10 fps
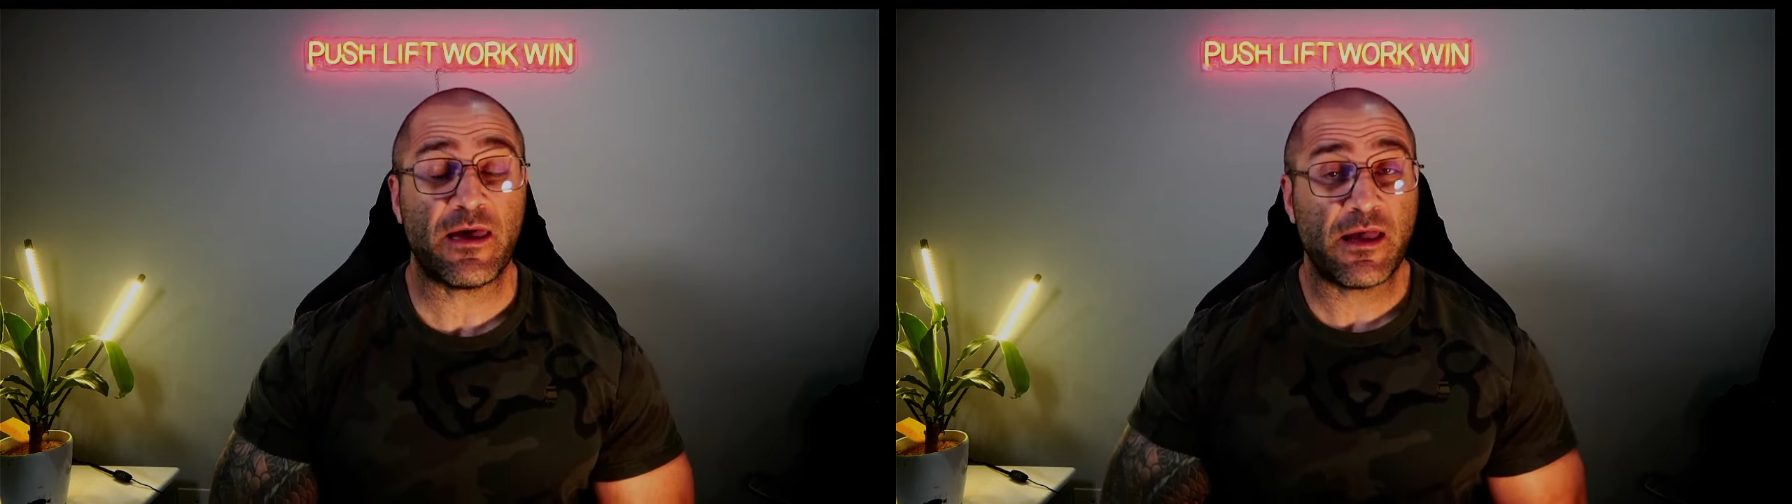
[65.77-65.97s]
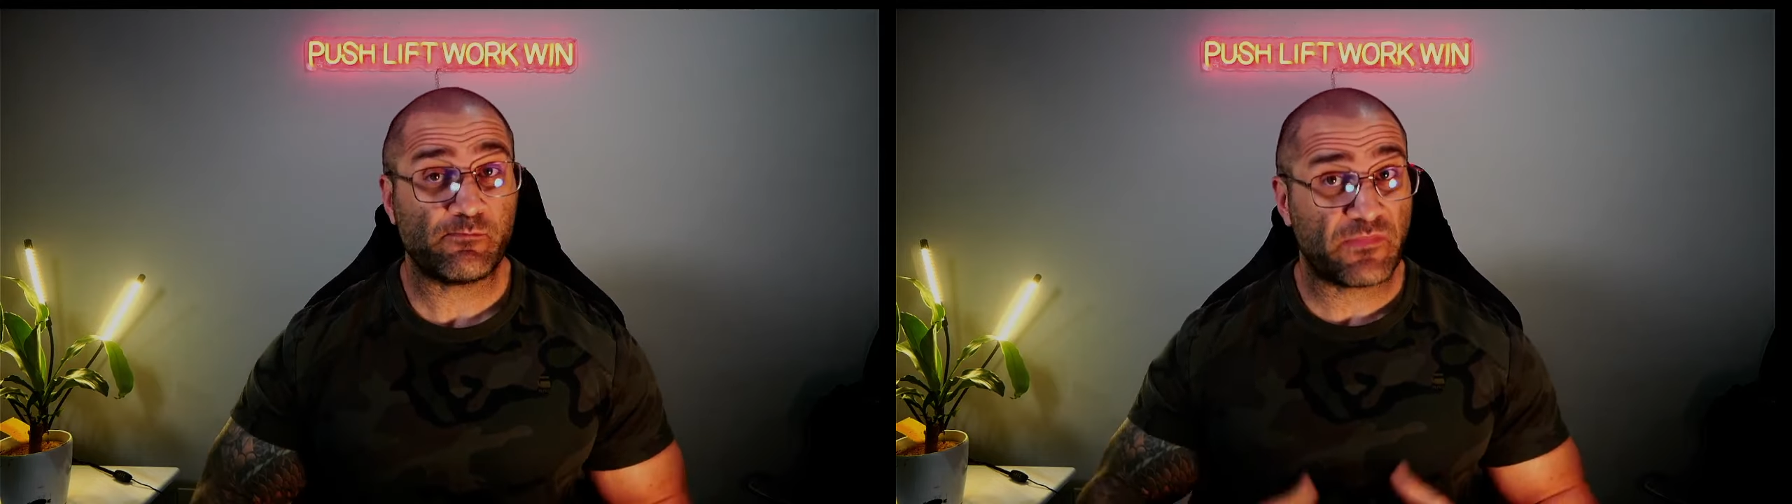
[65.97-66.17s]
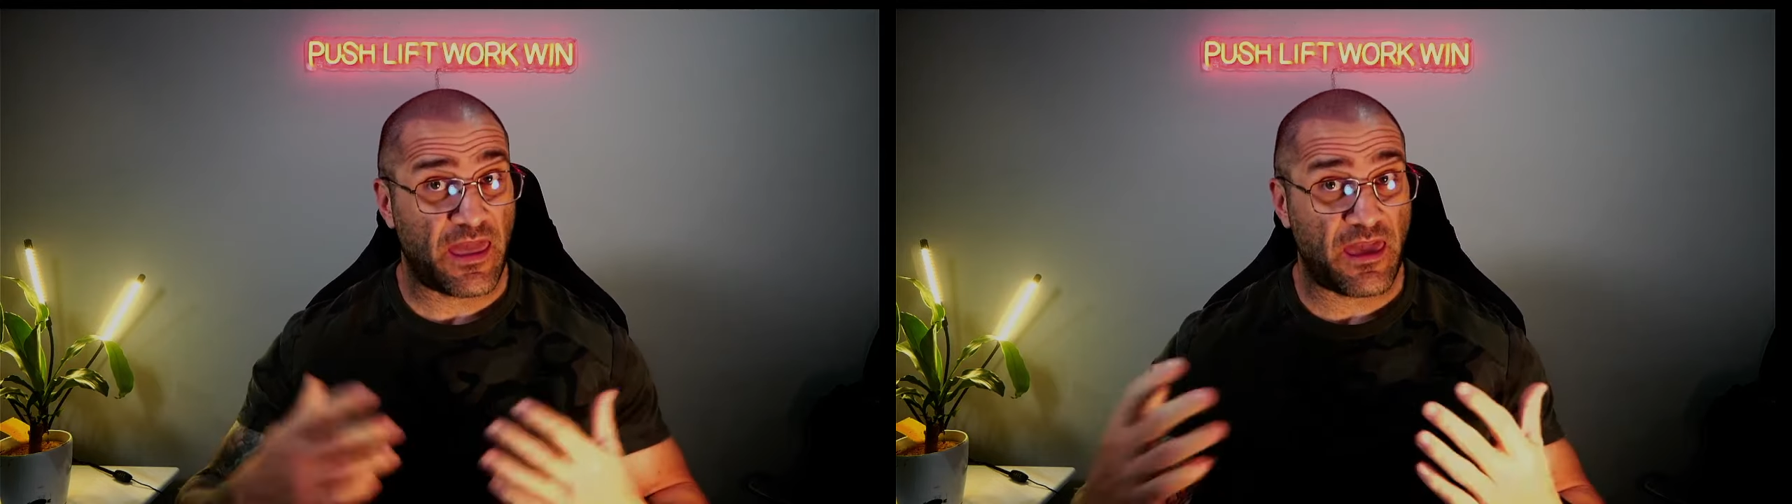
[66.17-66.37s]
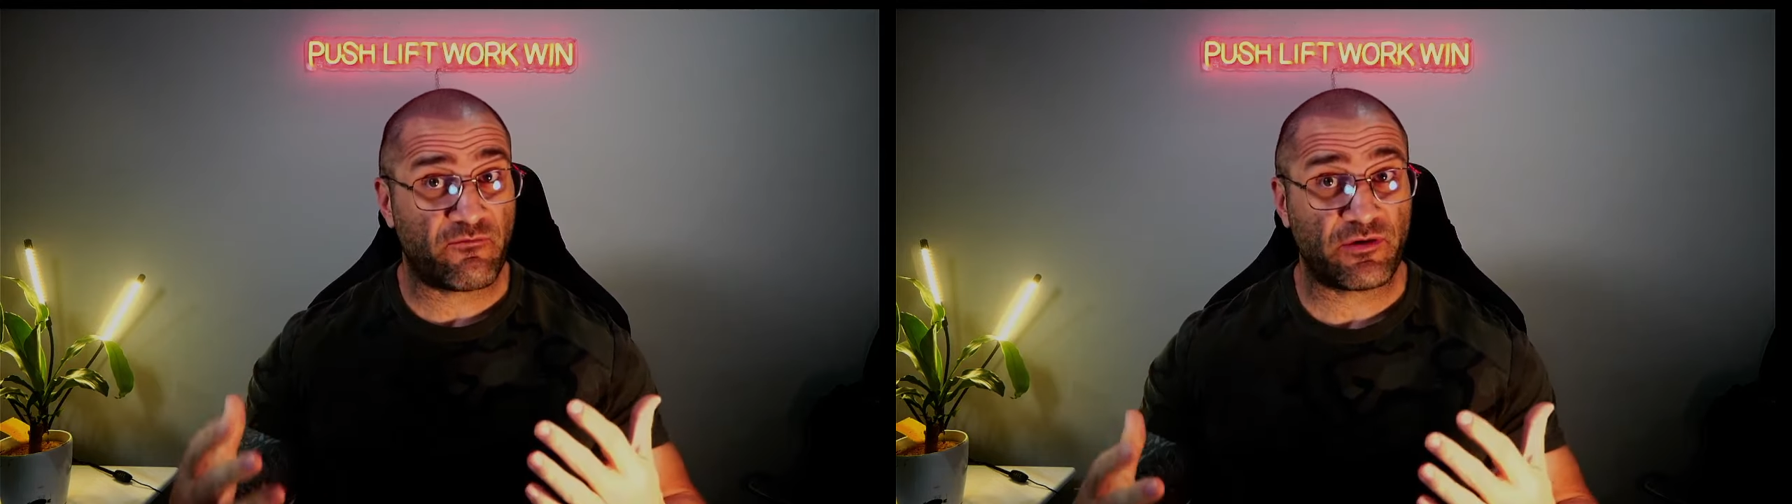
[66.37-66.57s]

Everything